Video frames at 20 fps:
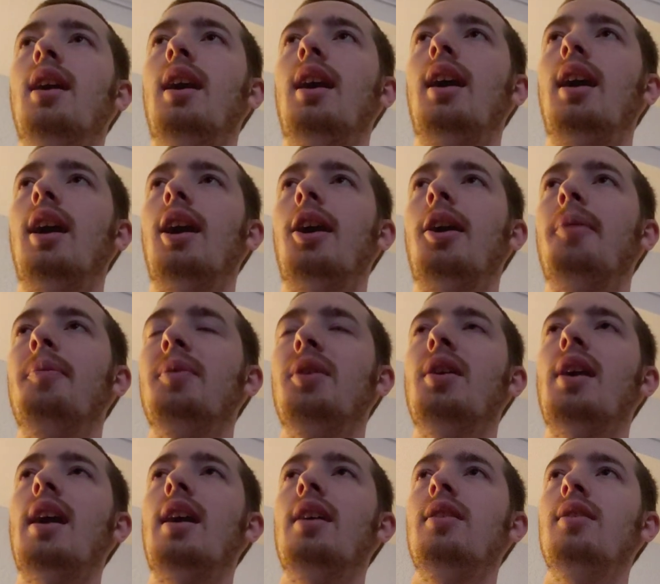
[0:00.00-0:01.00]
Um,
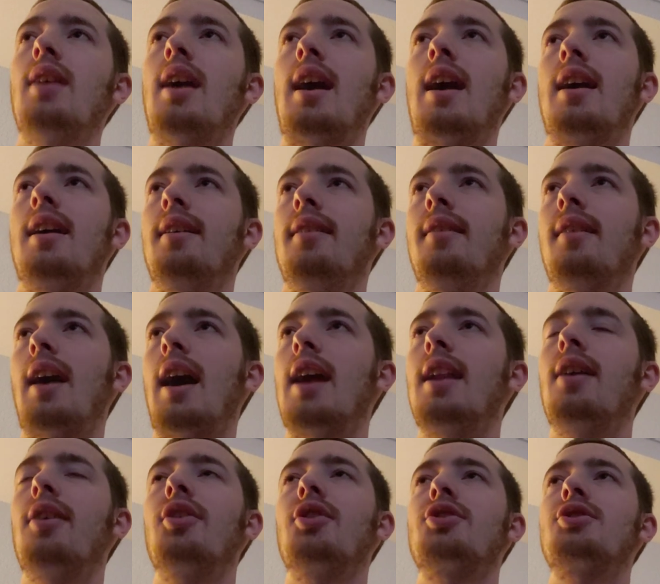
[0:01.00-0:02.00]
you had I
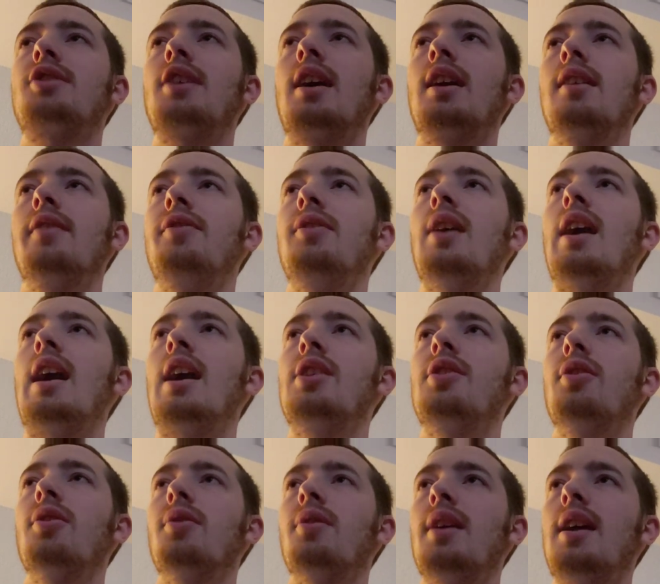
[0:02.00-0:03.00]
I'd understand if you had
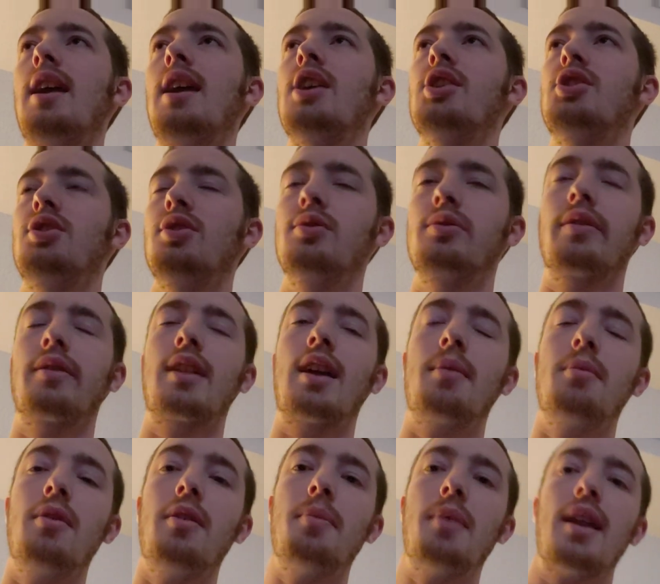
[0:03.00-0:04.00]
your issues with that movie,